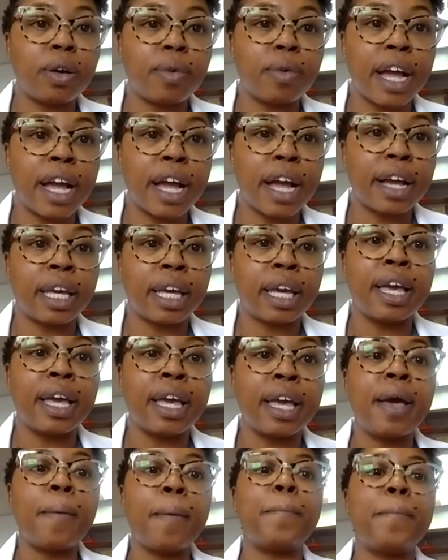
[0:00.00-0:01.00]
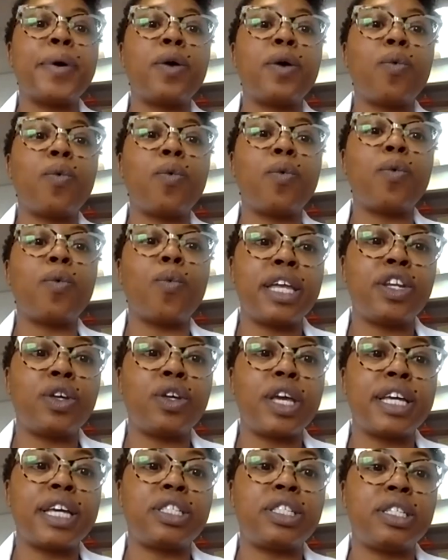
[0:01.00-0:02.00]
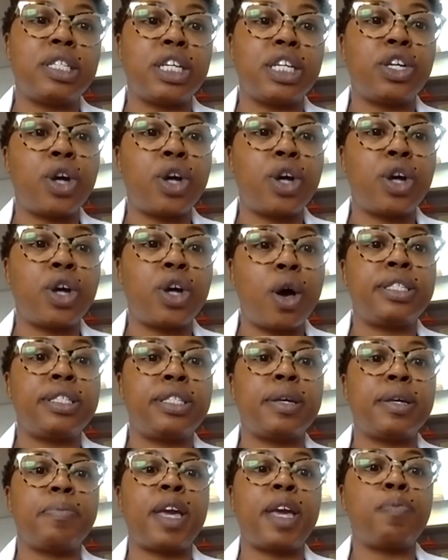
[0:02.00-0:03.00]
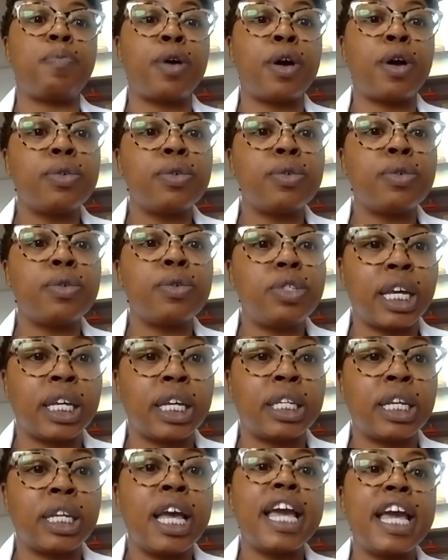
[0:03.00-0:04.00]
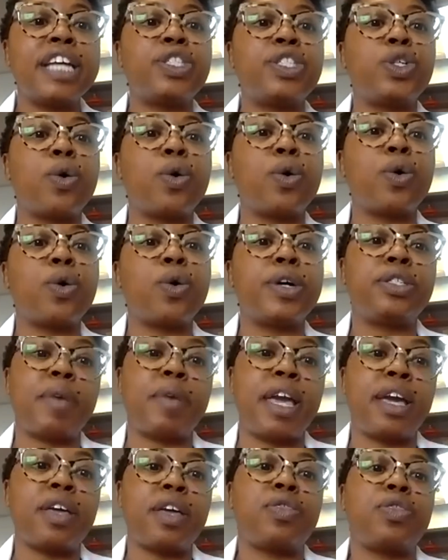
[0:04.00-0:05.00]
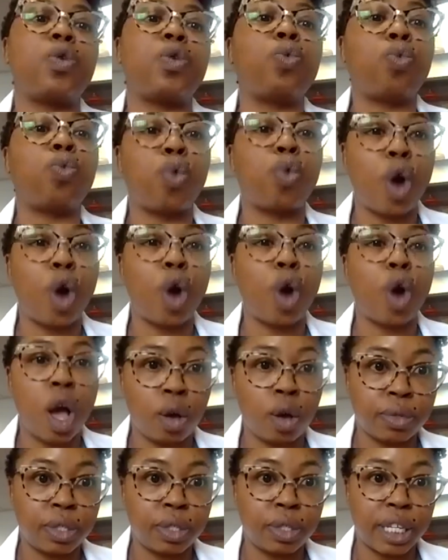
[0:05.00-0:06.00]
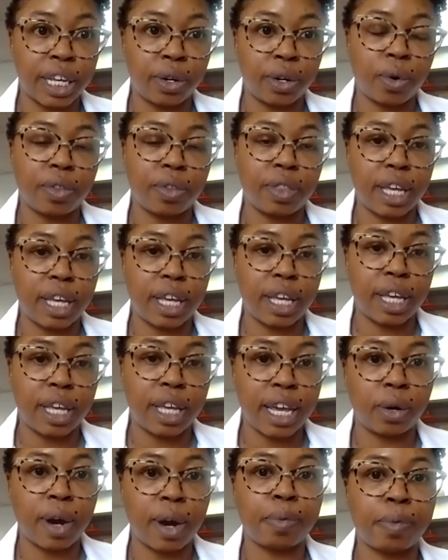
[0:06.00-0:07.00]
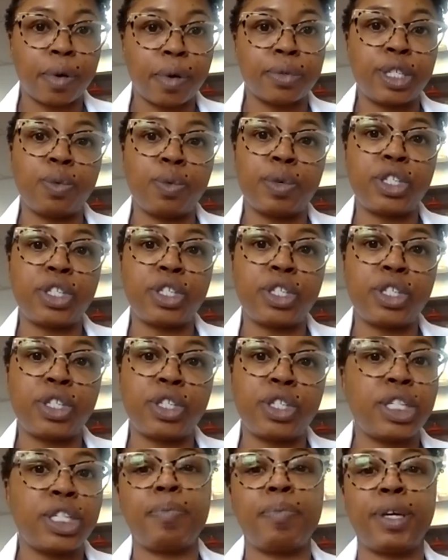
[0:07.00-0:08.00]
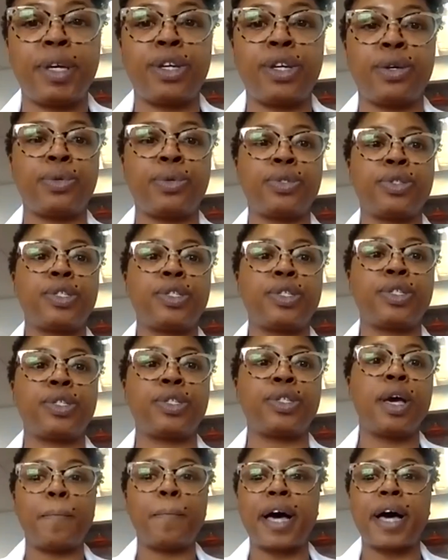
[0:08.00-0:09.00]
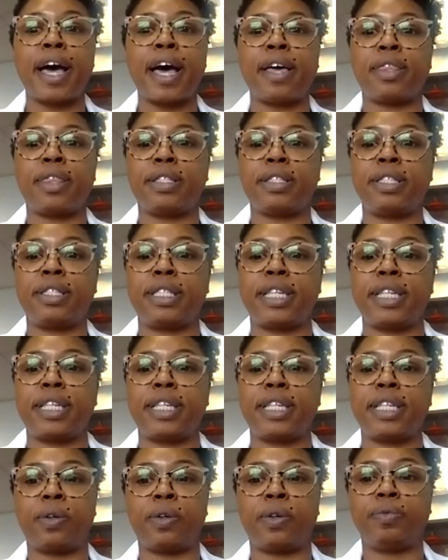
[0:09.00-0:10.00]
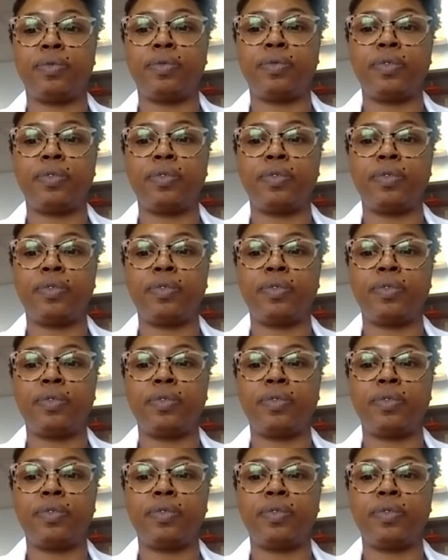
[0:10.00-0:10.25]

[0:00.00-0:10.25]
correctly, but when it's decoded to make protein, it's going to make the wrong protein or the incorrect protein, which cannot be used by the cell.